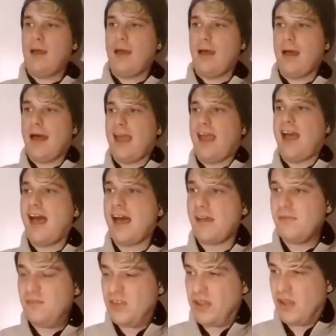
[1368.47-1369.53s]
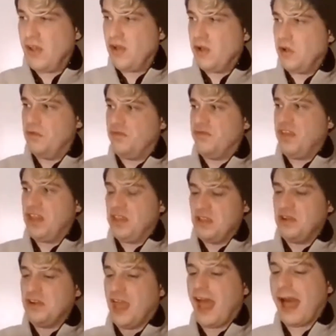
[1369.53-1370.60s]
I have the code
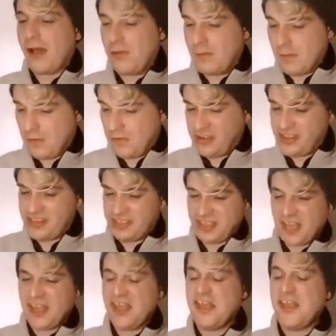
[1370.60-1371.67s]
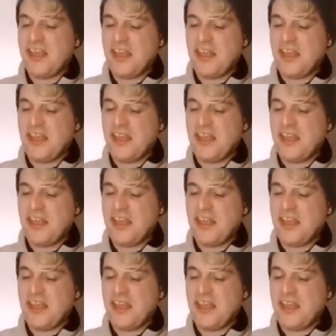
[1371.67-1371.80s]
figured out, Marissa.